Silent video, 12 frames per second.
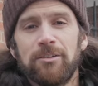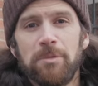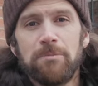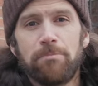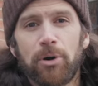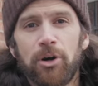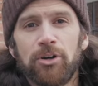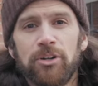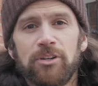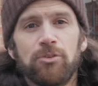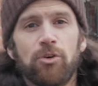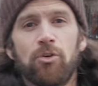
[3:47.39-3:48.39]
to be burnt
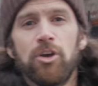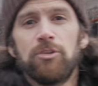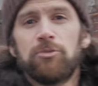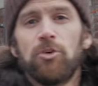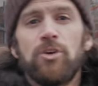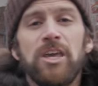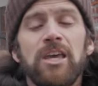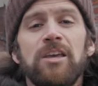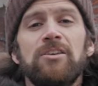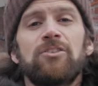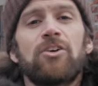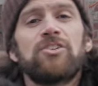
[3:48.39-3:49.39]
to a crisp. So
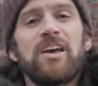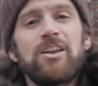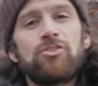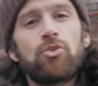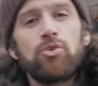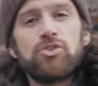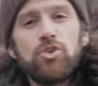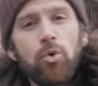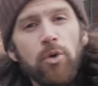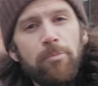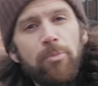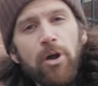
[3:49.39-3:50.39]
he starts heading towards
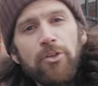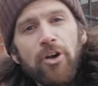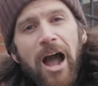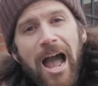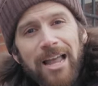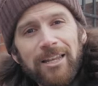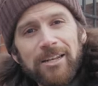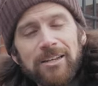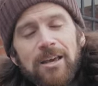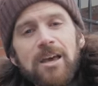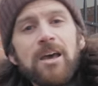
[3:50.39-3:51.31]
North Brother Island.